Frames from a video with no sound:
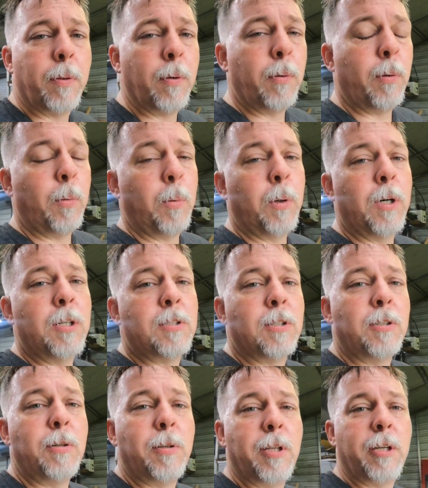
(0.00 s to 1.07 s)
through the woods
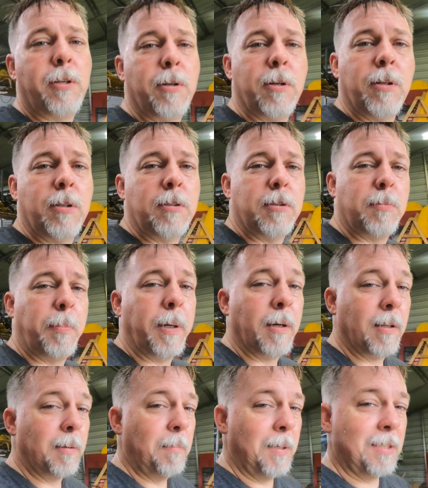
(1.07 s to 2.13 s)
and you think you're going to just
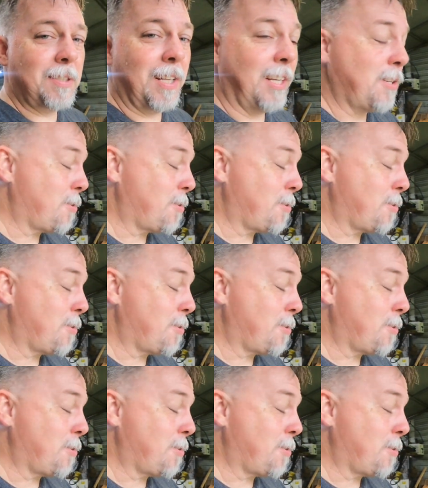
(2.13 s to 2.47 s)
barely miss that